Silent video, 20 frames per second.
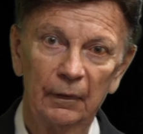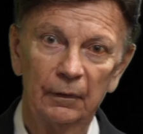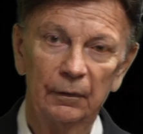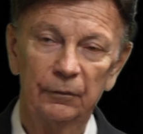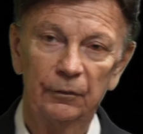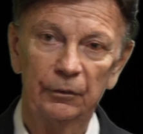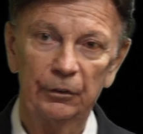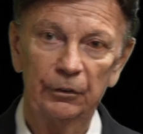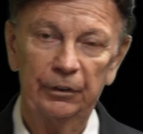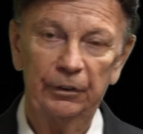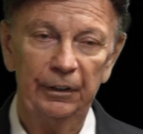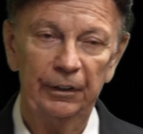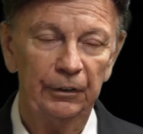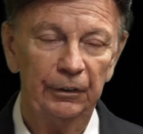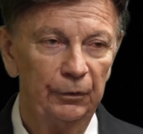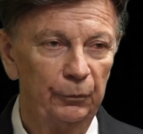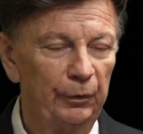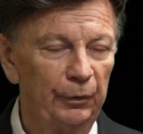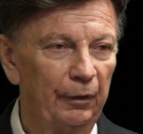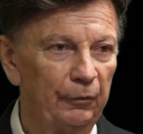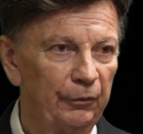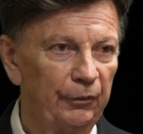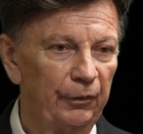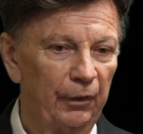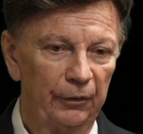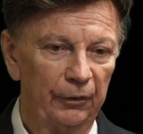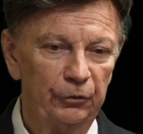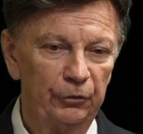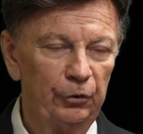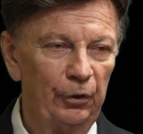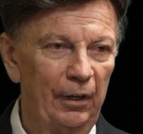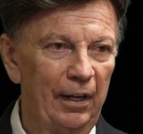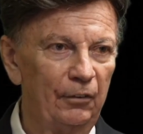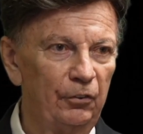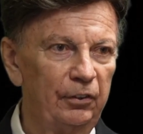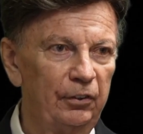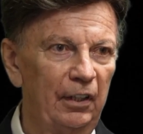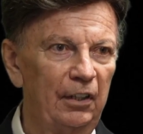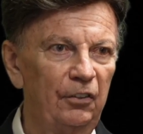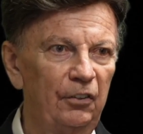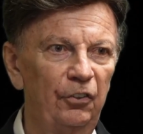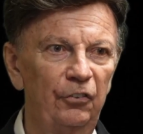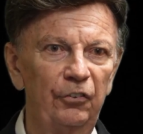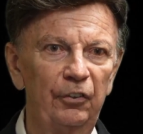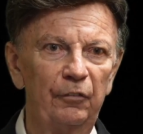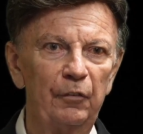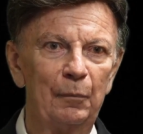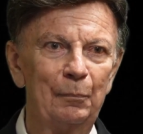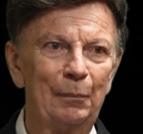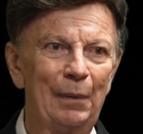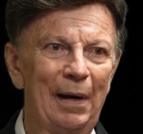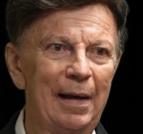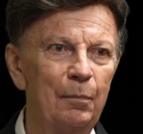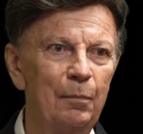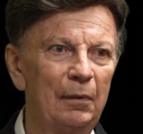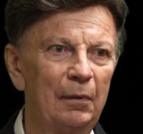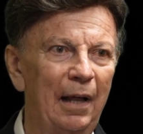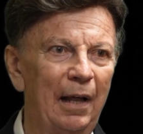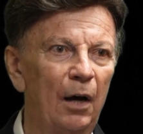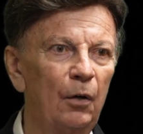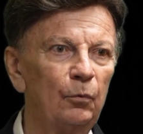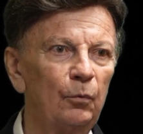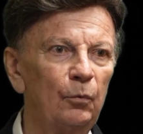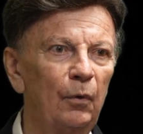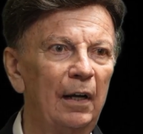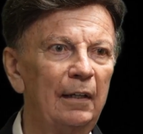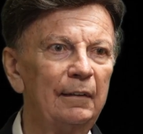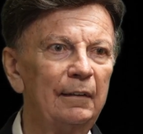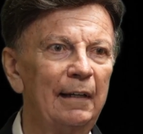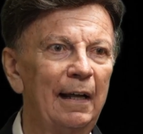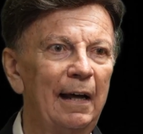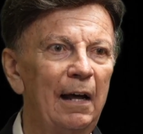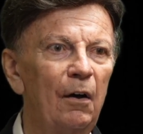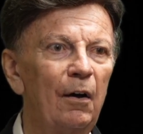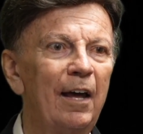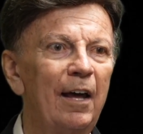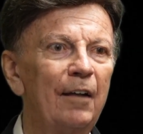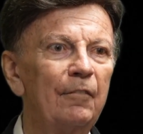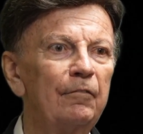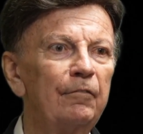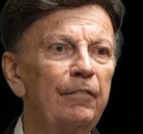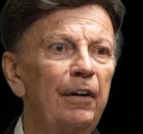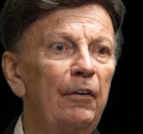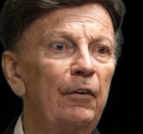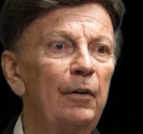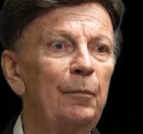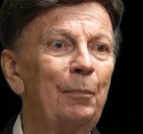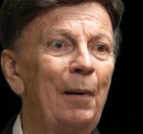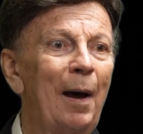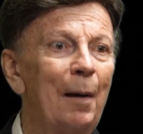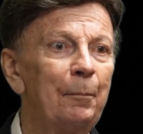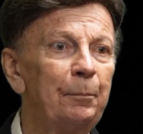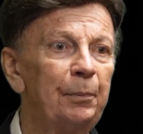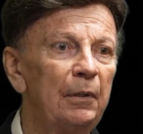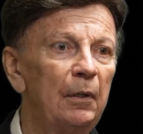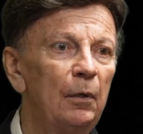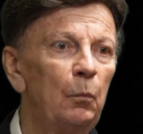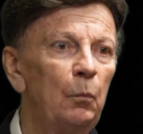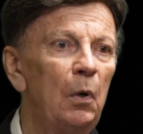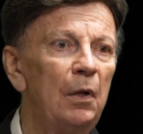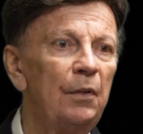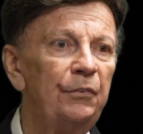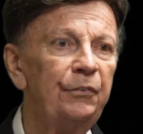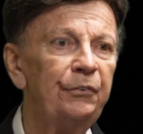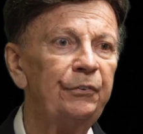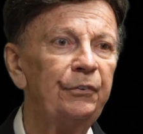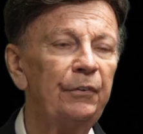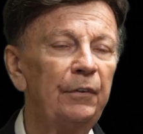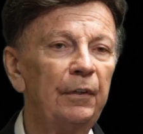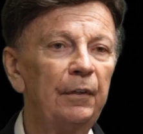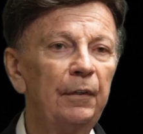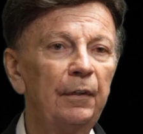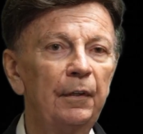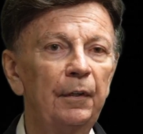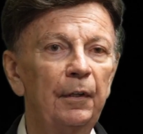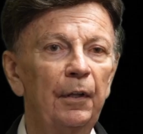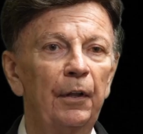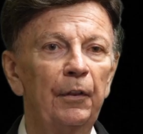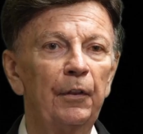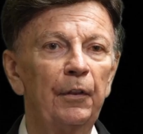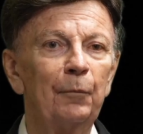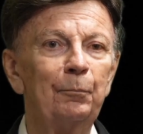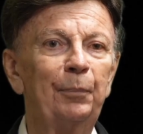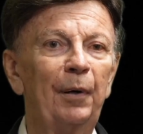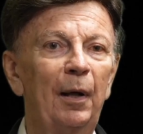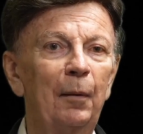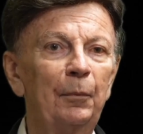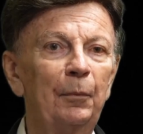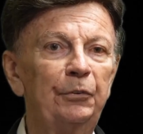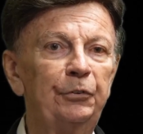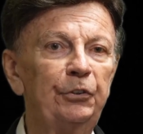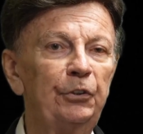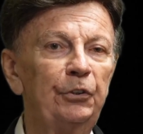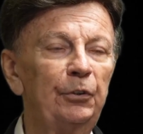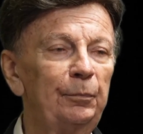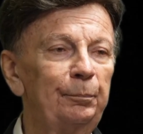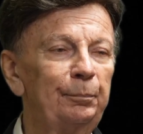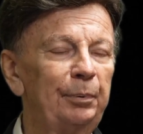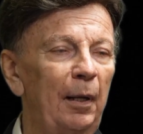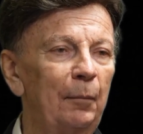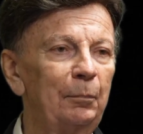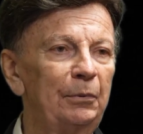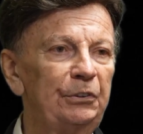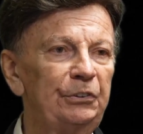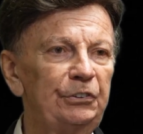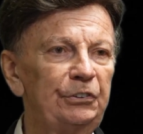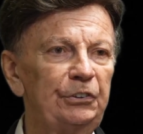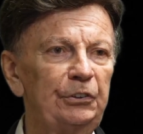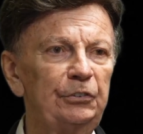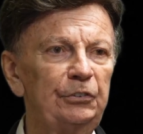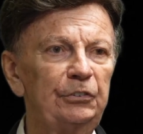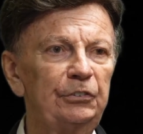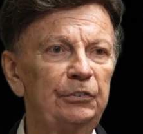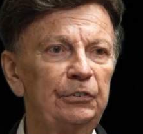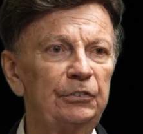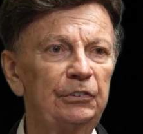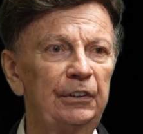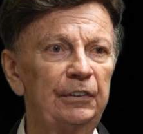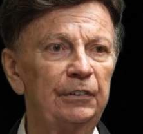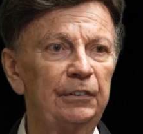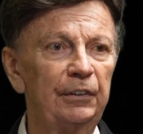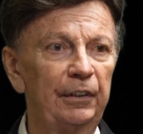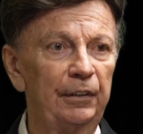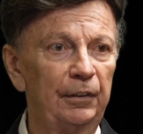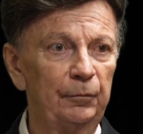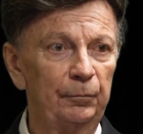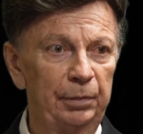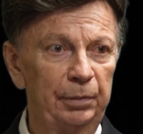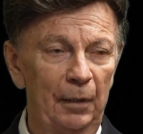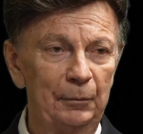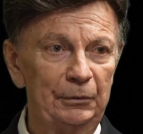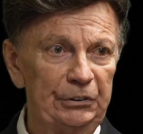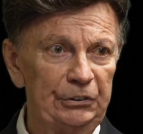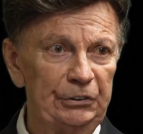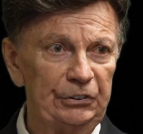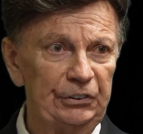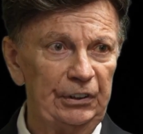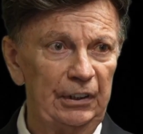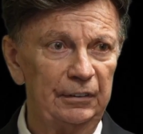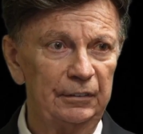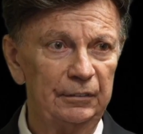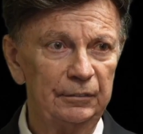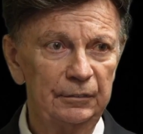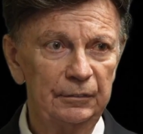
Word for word: You can, you have, there are translations of the Bible out right now and very popular ones. The publisher publishes it, publishes it